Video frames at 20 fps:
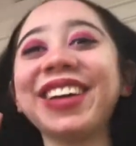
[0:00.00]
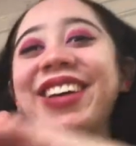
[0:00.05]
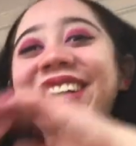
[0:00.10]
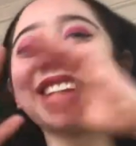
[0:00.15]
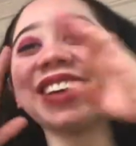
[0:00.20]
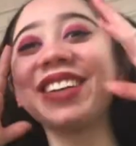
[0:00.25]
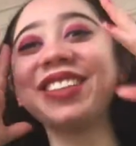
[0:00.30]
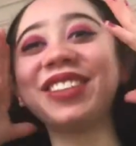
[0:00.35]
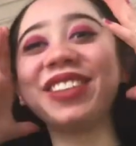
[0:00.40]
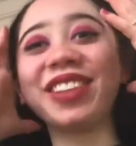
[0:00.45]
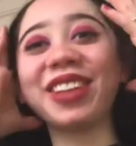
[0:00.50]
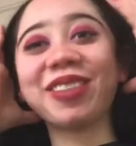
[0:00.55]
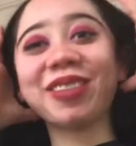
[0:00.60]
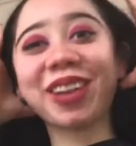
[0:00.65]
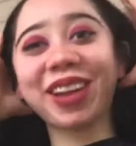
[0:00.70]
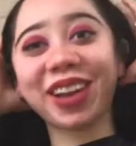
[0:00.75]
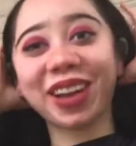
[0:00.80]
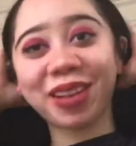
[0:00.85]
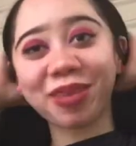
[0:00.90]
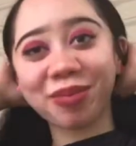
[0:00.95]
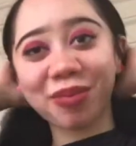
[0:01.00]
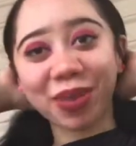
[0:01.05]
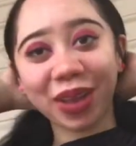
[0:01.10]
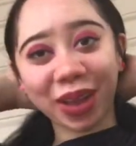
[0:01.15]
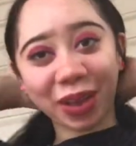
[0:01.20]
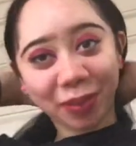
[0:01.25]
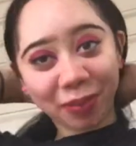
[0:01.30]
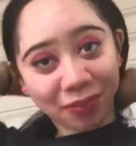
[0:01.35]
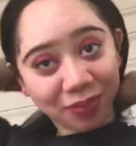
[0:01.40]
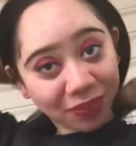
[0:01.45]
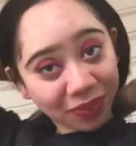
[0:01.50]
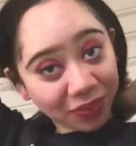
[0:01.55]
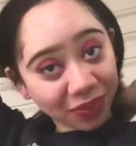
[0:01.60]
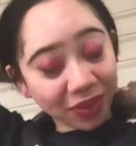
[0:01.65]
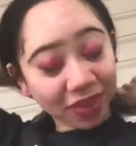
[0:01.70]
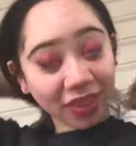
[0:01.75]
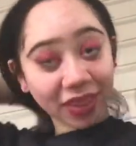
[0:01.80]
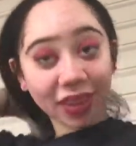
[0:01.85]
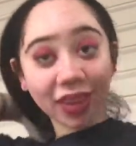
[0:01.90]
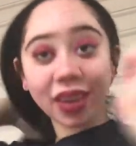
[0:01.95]
even think about it. But
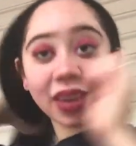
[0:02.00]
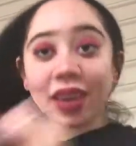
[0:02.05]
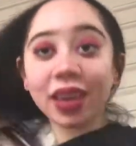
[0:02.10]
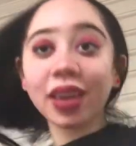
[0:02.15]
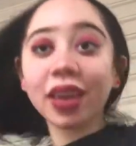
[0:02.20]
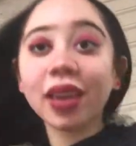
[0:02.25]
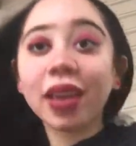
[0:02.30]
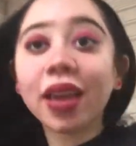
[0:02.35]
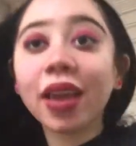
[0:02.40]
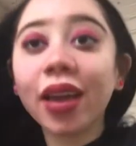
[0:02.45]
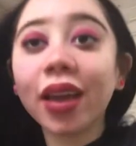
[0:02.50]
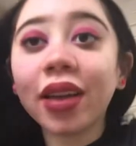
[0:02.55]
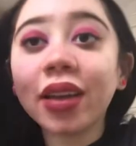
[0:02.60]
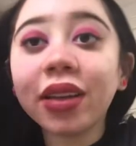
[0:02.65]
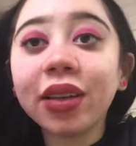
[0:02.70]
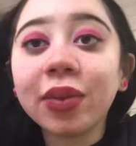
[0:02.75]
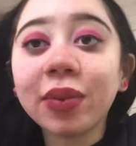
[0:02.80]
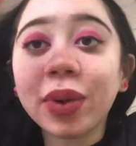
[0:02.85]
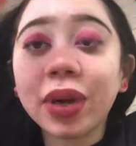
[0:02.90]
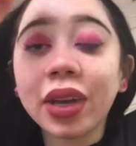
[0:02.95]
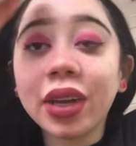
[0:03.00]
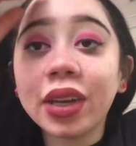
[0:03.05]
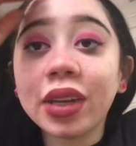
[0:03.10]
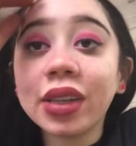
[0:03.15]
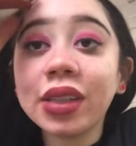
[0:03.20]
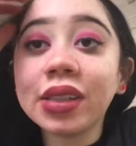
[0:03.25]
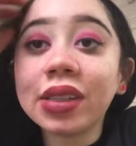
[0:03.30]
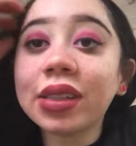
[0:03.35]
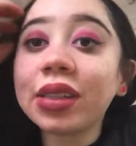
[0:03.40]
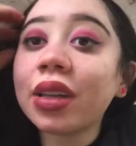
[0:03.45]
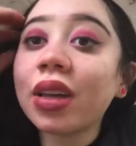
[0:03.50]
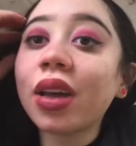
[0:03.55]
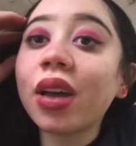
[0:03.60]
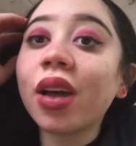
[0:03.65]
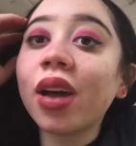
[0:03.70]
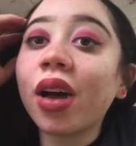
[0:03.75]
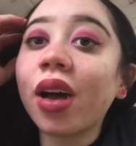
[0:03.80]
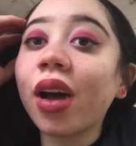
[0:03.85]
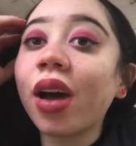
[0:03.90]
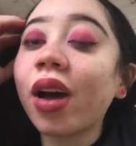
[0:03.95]
anyways,
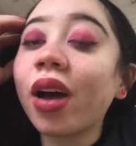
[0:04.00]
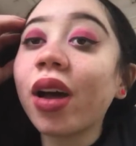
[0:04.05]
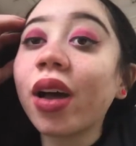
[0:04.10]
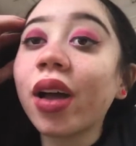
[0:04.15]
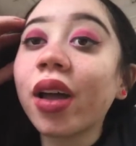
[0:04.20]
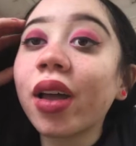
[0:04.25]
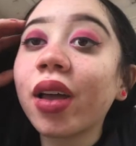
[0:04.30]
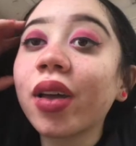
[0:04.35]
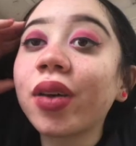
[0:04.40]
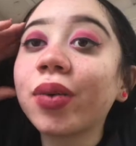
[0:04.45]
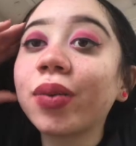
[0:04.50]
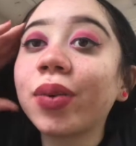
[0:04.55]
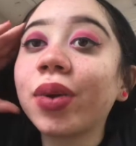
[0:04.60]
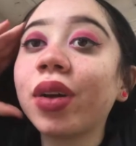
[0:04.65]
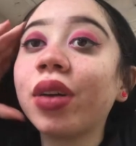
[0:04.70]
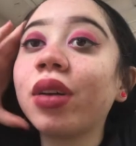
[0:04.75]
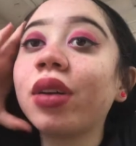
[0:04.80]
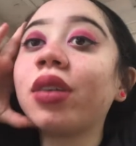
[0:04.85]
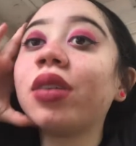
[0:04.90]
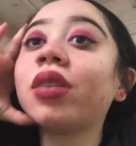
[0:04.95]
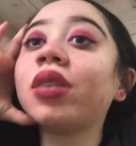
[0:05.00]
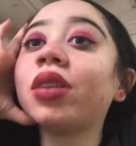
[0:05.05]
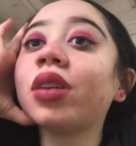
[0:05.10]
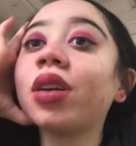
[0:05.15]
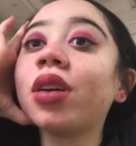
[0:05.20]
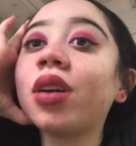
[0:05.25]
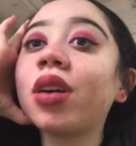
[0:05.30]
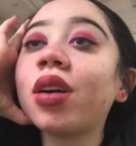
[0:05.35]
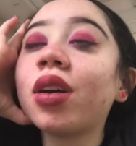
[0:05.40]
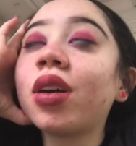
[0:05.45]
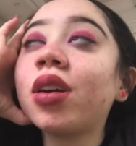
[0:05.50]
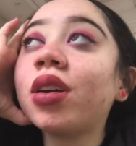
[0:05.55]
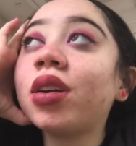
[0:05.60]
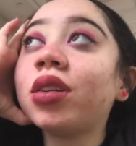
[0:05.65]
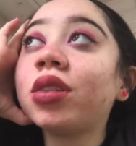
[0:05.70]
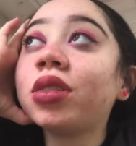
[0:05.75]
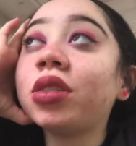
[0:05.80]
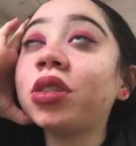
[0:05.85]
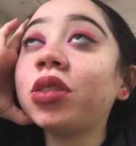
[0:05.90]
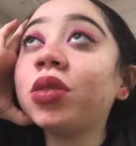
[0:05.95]
I will
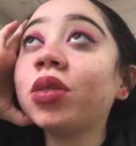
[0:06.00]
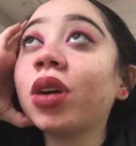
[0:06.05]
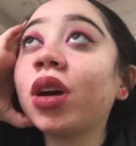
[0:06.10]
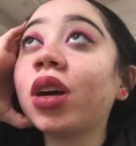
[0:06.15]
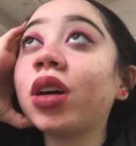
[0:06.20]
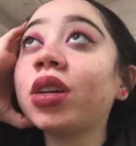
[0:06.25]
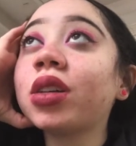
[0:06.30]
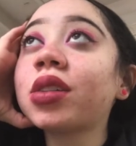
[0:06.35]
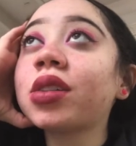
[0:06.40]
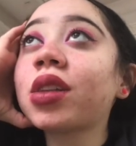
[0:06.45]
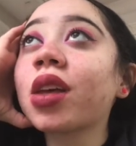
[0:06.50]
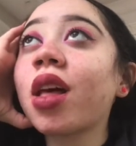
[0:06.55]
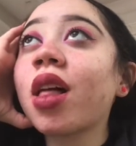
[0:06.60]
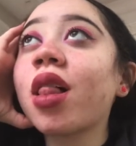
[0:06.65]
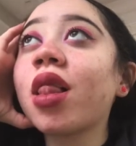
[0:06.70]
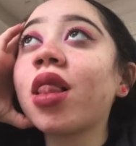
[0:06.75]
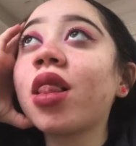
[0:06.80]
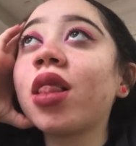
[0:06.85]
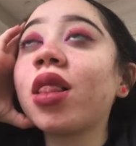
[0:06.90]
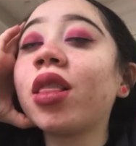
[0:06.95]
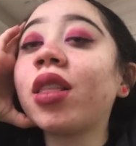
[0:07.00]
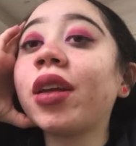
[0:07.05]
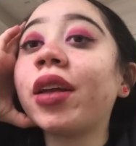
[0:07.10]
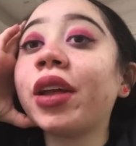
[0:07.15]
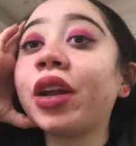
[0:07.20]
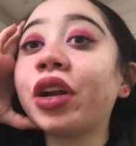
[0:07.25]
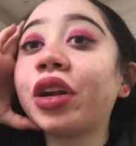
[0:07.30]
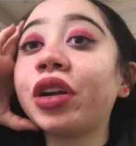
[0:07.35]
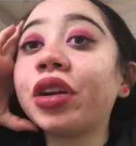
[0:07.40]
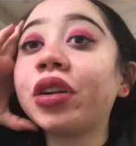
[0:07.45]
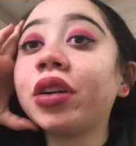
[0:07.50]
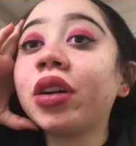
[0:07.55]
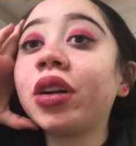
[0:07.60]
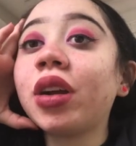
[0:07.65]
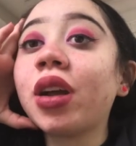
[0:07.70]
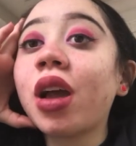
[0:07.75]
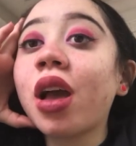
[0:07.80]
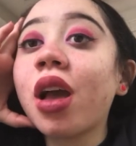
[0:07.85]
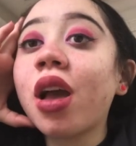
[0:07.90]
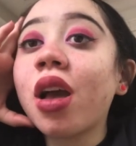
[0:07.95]
see you guys later.
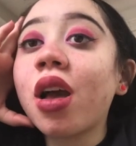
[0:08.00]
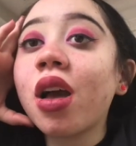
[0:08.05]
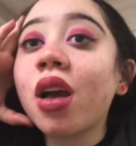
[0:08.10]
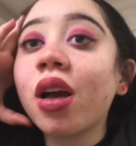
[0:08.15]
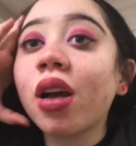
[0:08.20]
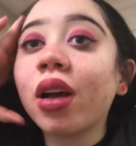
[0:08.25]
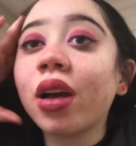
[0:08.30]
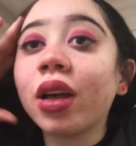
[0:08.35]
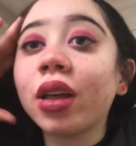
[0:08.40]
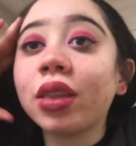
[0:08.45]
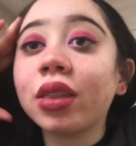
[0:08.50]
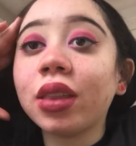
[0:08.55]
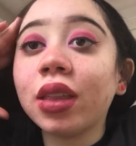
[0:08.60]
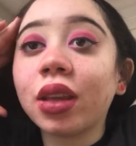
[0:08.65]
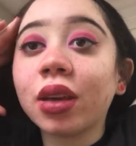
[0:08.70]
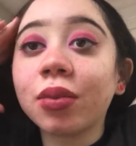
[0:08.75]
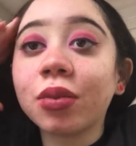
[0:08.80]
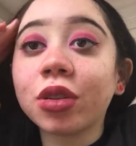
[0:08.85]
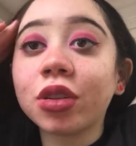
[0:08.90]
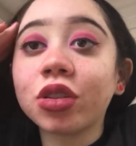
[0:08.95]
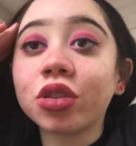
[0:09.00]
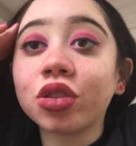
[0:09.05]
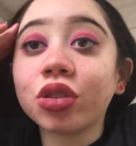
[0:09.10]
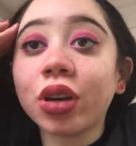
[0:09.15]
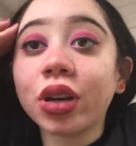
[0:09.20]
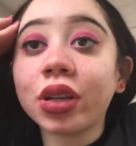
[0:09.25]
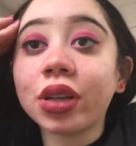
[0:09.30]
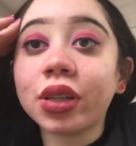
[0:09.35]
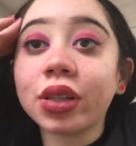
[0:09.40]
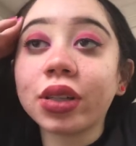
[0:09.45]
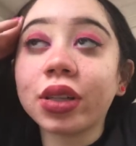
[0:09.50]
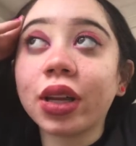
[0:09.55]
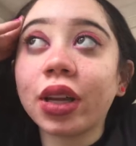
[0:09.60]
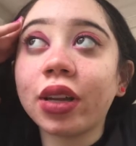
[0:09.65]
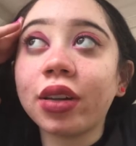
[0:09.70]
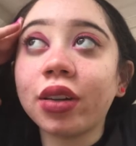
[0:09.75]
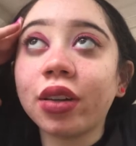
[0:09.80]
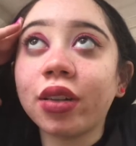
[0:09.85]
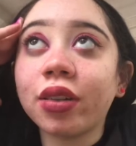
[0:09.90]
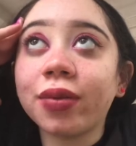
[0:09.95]
I think I'm gonna try to
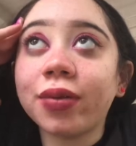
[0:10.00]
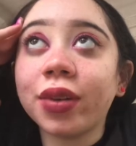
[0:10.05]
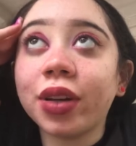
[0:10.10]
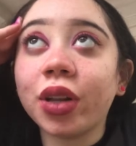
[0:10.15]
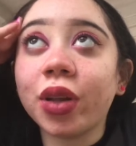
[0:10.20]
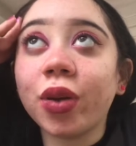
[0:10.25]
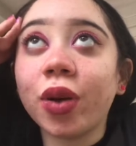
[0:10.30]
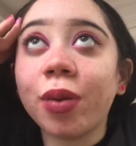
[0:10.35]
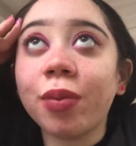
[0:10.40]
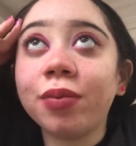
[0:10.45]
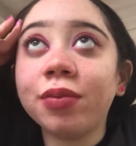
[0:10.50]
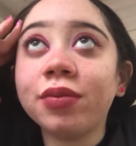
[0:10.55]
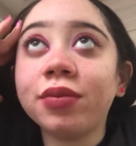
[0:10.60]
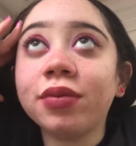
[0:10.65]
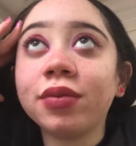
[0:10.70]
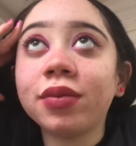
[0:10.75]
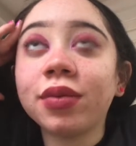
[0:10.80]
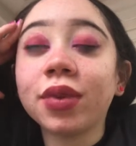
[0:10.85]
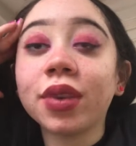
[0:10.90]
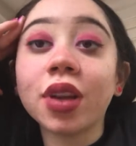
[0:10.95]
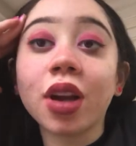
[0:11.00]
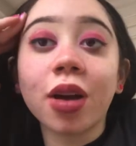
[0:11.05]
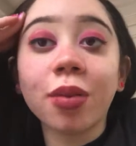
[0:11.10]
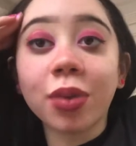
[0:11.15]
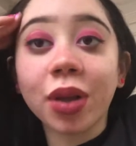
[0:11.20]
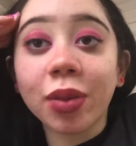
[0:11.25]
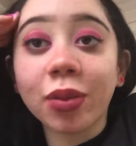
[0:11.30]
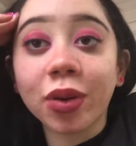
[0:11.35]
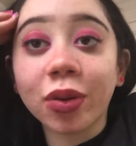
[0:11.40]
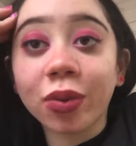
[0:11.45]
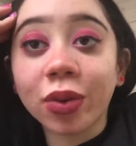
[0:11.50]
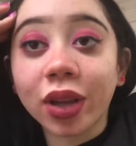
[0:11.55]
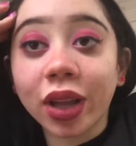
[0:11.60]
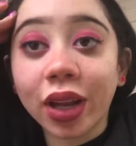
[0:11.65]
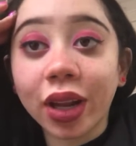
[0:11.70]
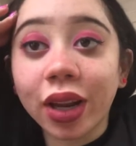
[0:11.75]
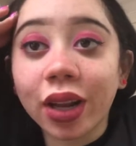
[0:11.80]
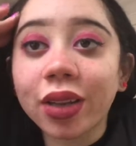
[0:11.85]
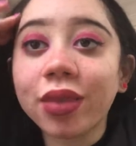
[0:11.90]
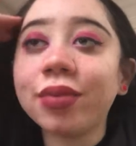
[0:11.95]
get another video up, not baby
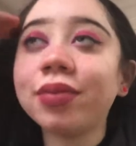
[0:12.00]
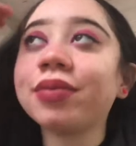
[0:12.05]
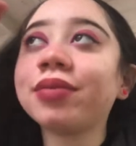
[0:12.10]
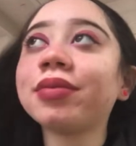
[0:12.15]
related,